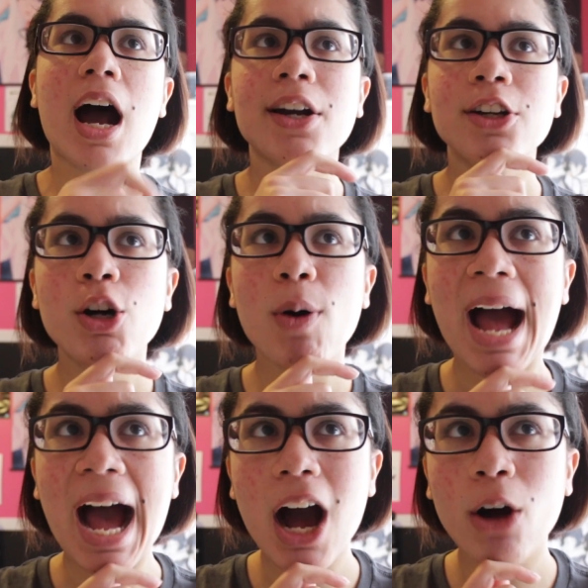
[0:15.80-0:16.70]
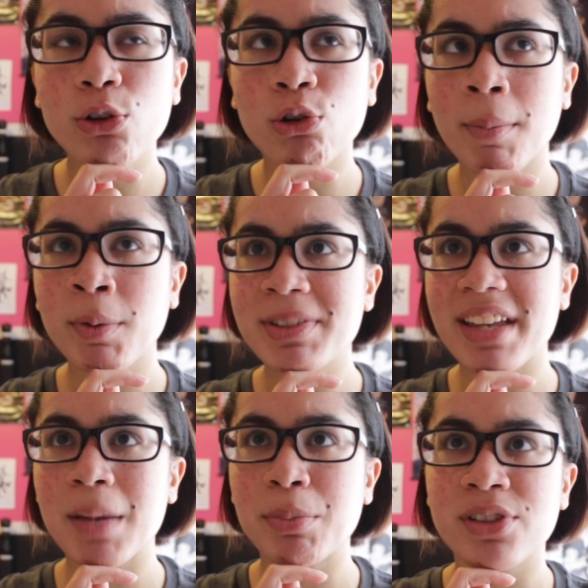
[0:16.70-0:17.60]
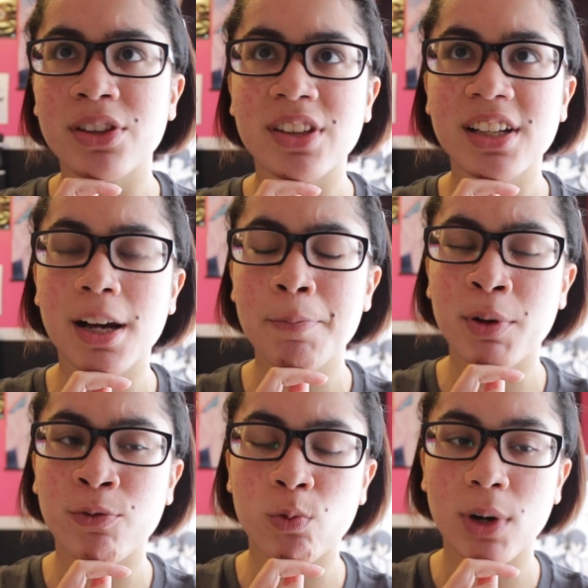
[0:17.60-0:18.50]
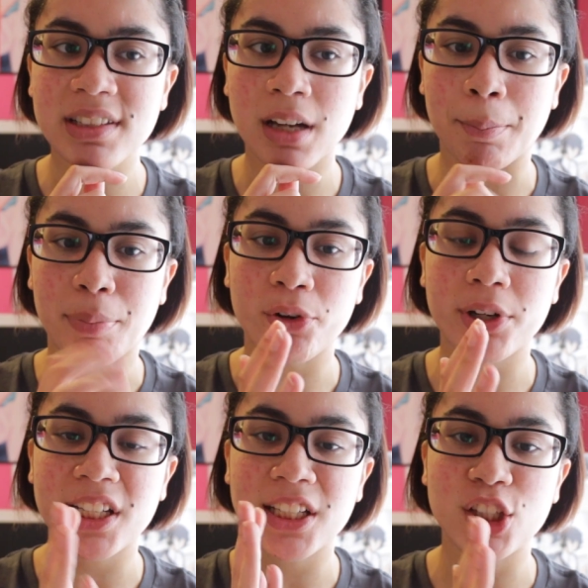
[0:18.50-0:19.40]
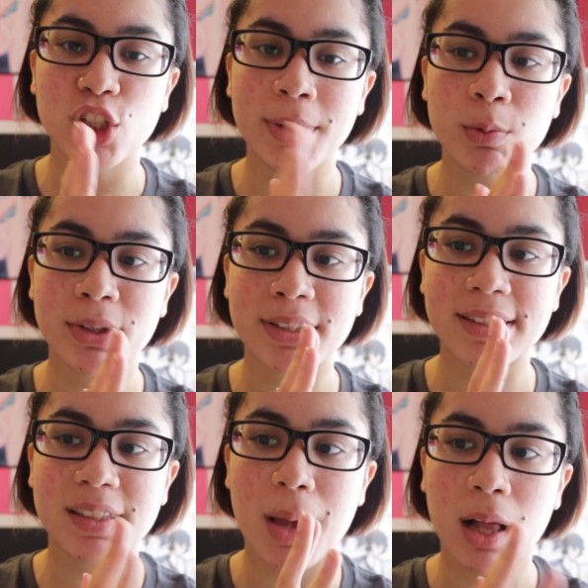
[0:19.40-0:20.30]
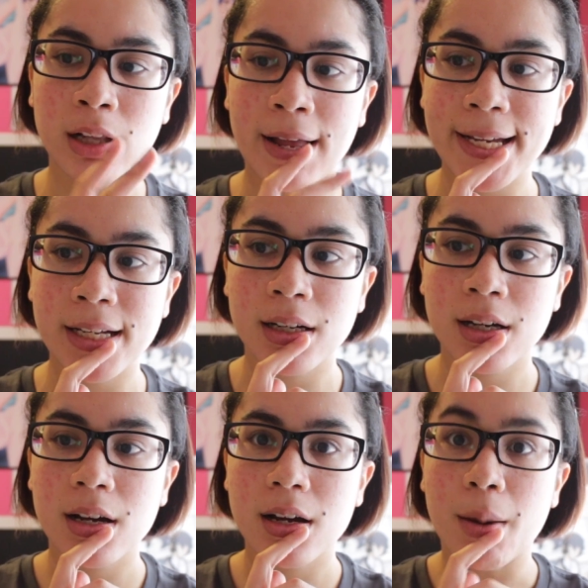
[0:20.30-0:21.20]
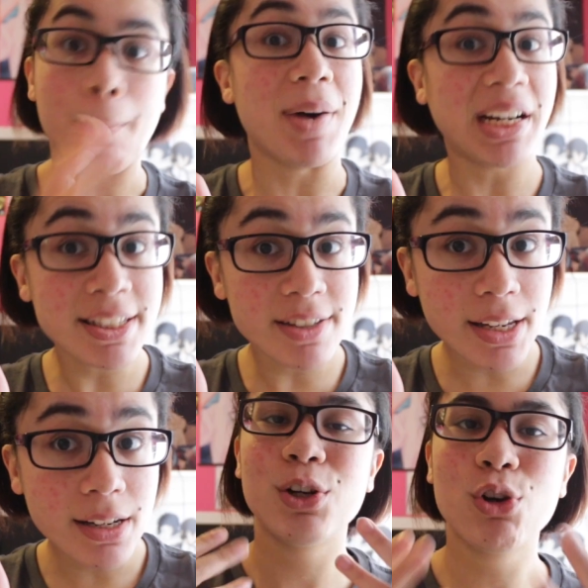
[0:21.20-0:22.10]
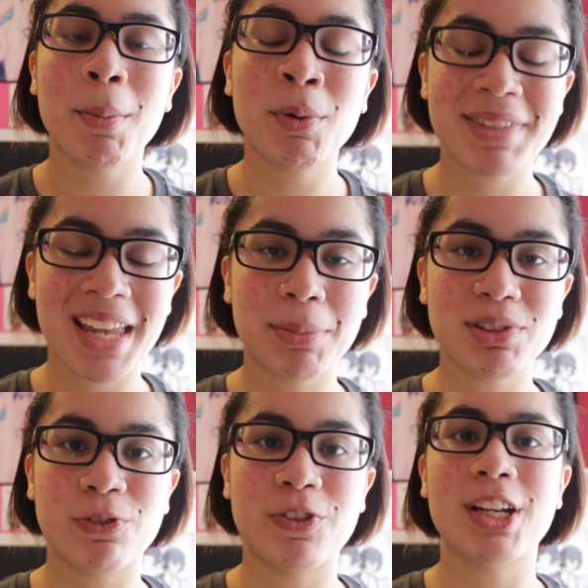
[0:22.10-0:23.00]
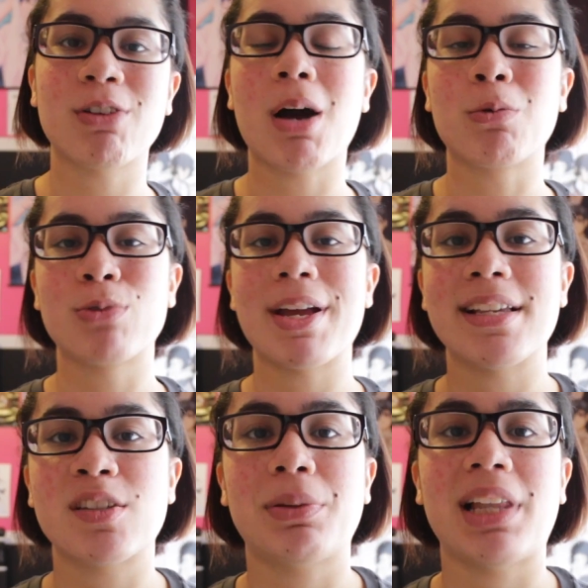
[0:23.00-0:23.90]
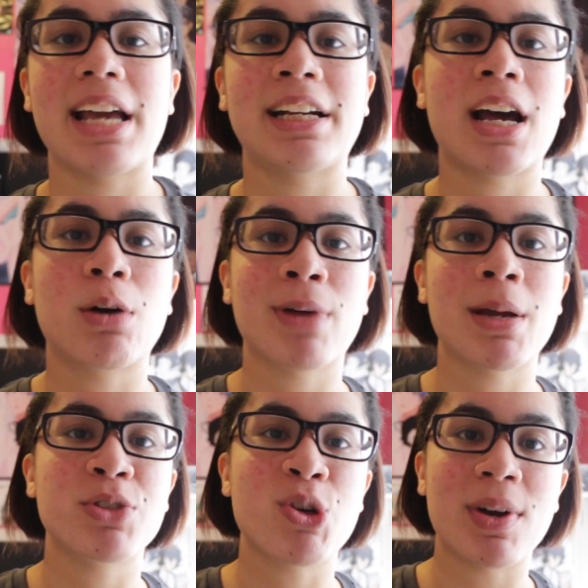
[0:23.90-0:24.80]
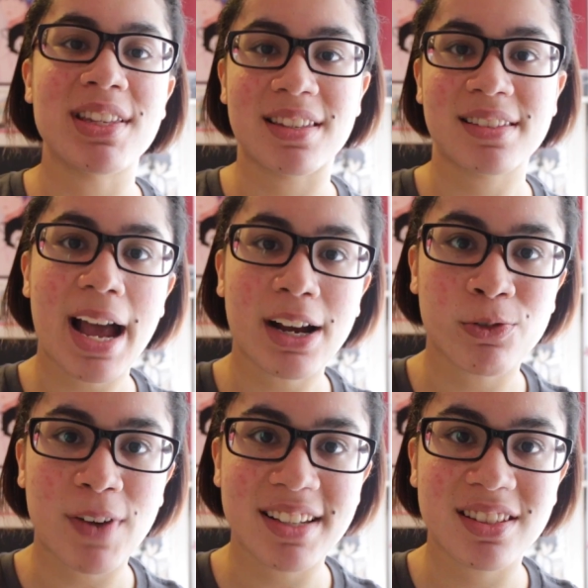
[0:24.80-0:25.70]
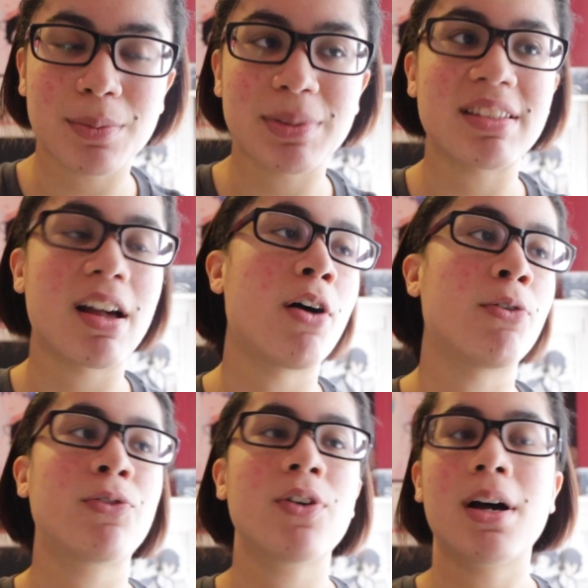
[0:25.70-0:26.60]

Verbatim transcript: I don't know how Norman was able to think up of what a burning human would smell like, but he did. Norman was able to figure out Ray's plan and how Ray was going to sacrifice himself,